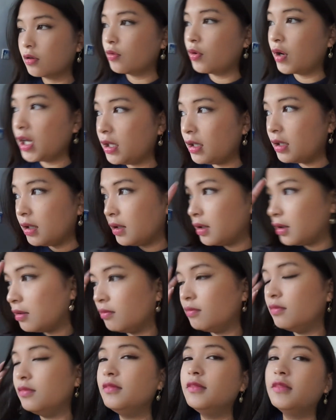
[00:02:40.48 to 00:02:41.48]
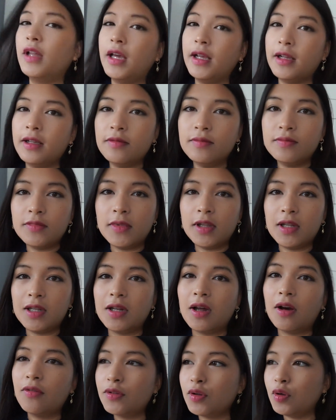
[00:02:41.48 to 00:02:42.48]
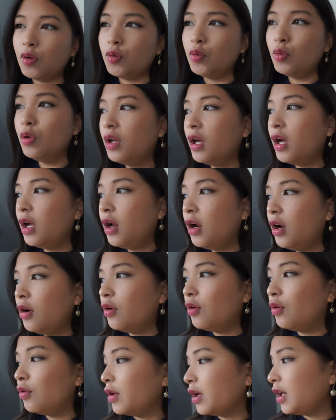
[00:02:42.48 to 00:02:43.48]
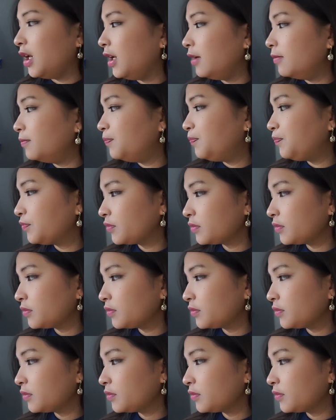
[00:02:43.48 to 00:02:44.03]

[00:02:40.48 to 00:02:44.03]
quite like it's afternoon already.